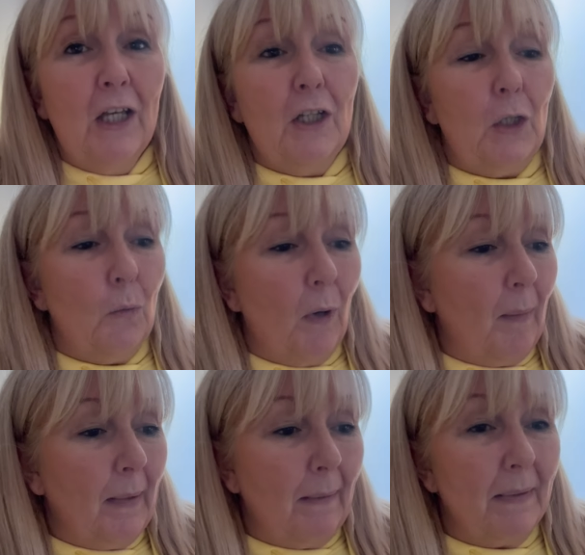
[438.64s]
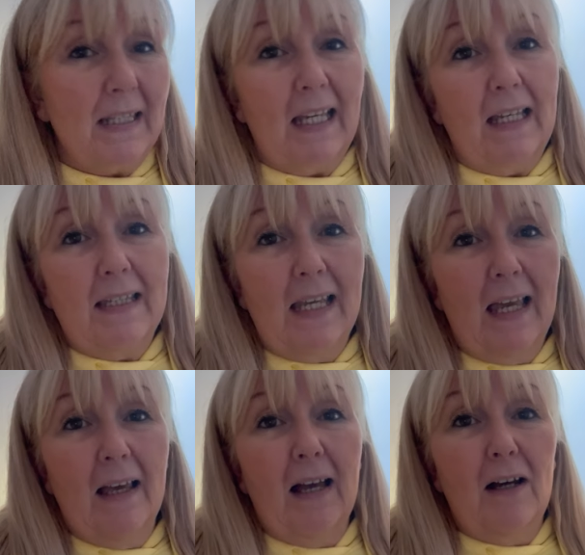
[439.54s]
You won't be able to get
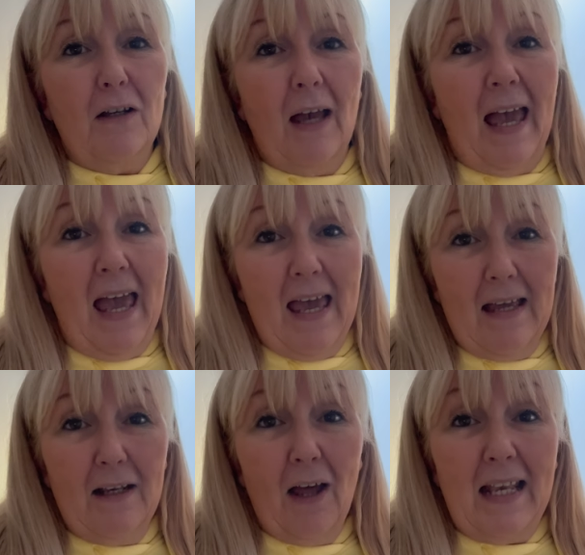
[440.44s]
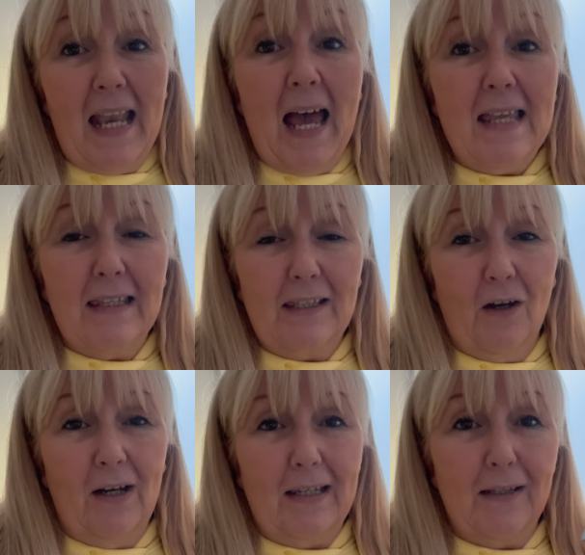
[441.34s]
it
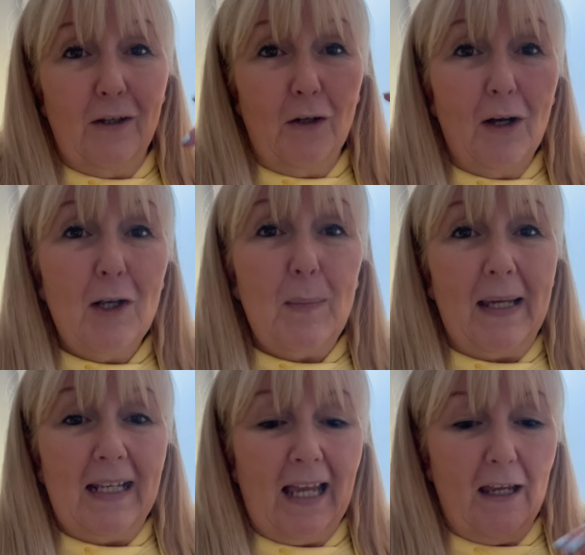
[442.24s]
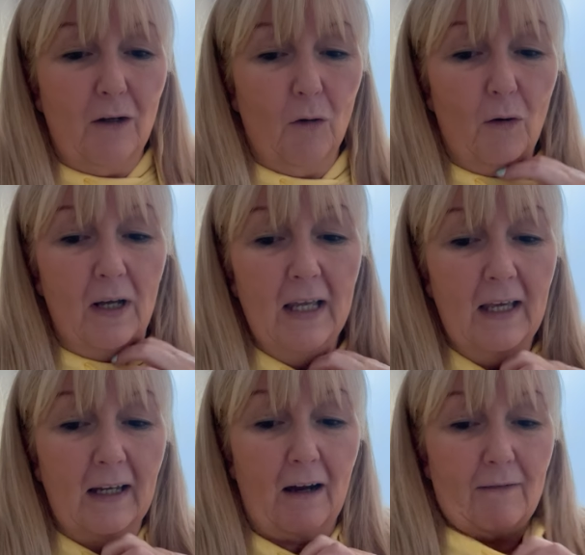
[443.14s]
landside, so you'll only be able to get your
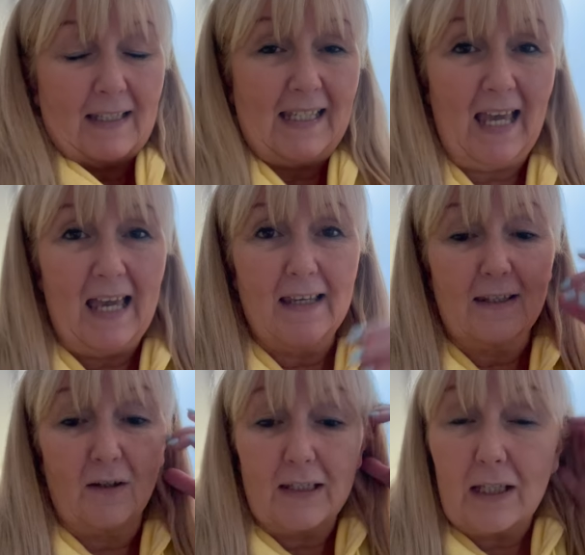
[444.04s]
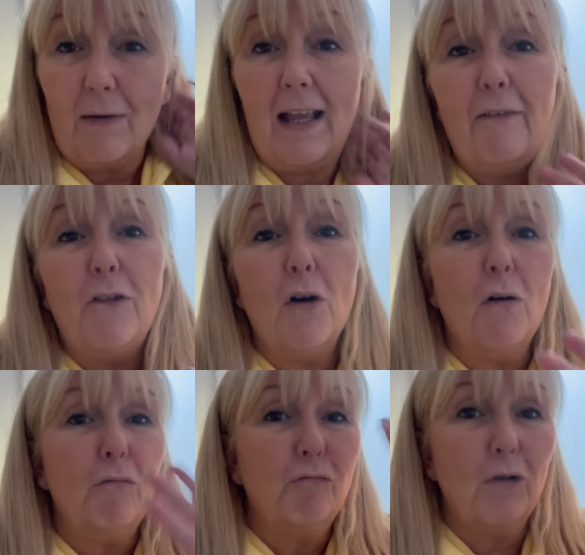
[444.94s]
currency airside. So if
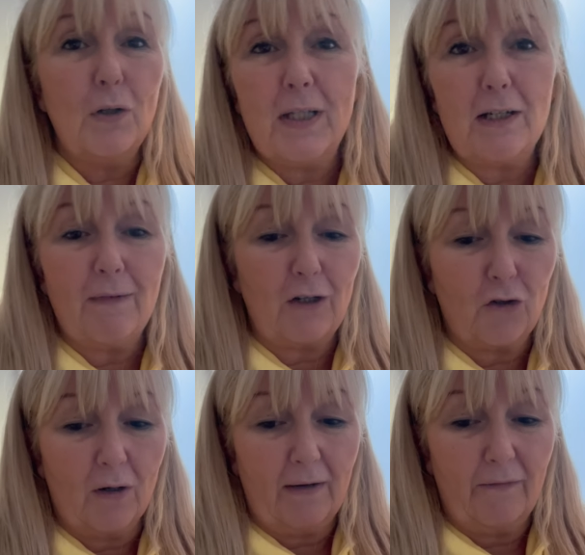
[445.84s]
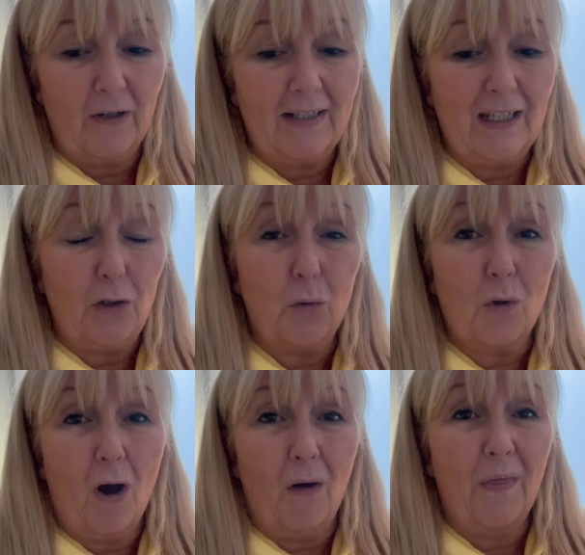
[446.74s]
you're rooting around trying to find it and you
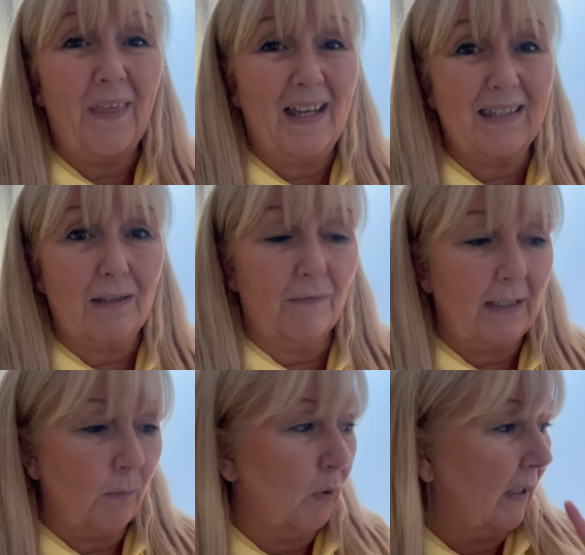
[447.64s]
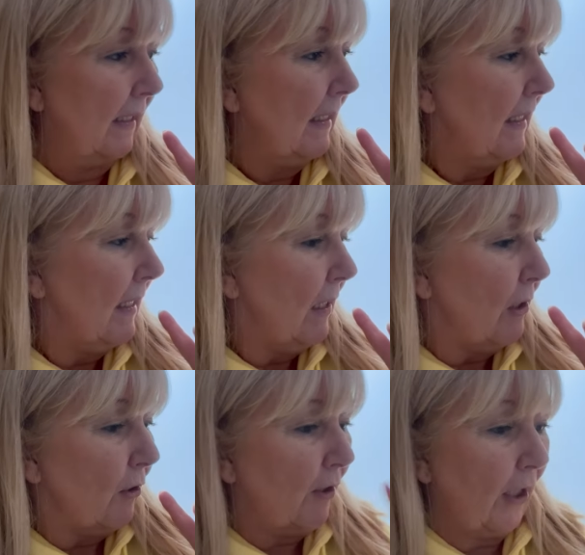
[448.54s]
can't, that's the reason why.
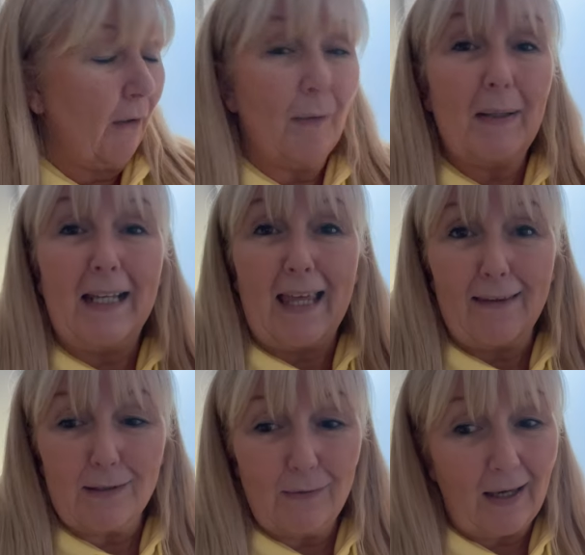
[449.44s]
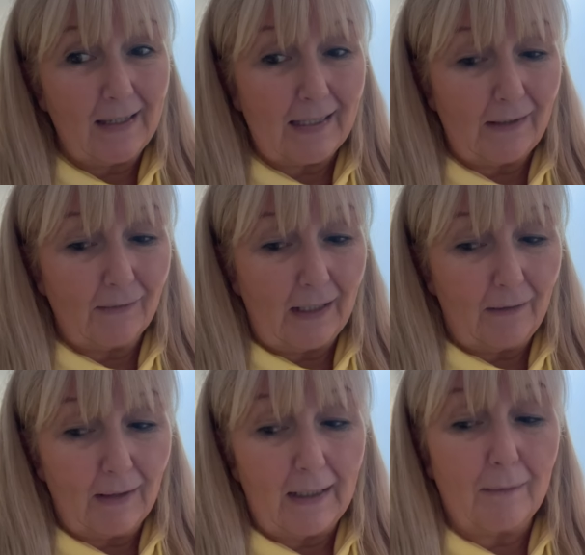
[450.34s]
So I'm going to get the suitcase out
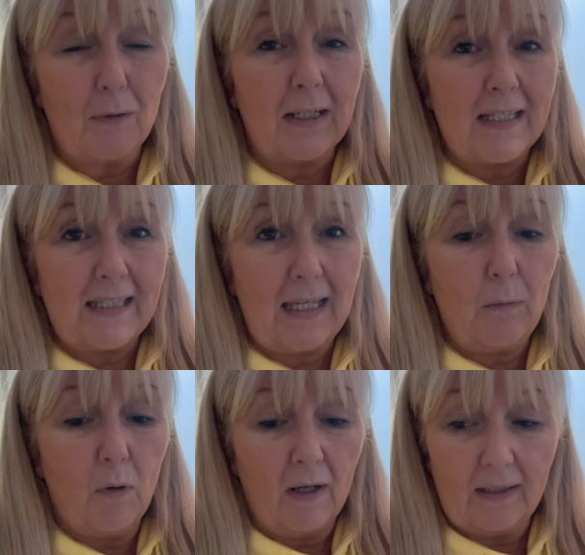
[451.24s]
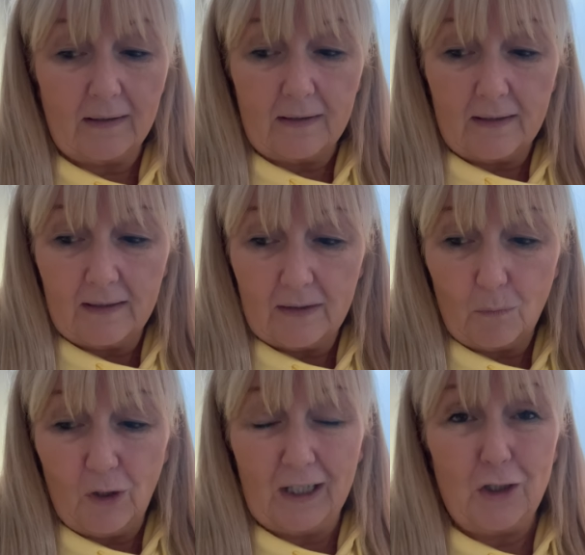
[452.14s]
now, and I'm going to see what I can
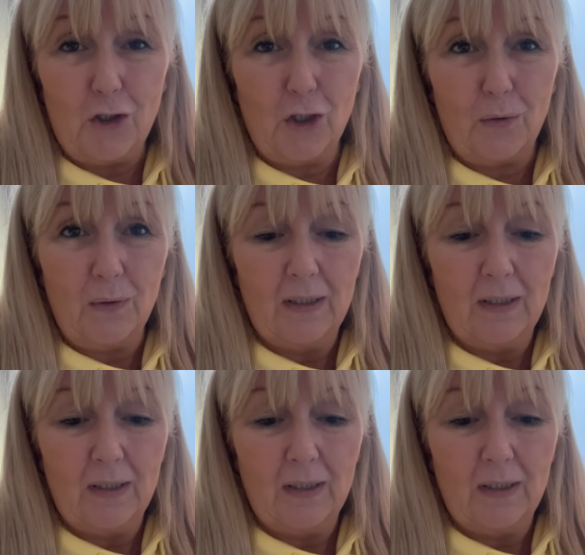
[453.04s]
do.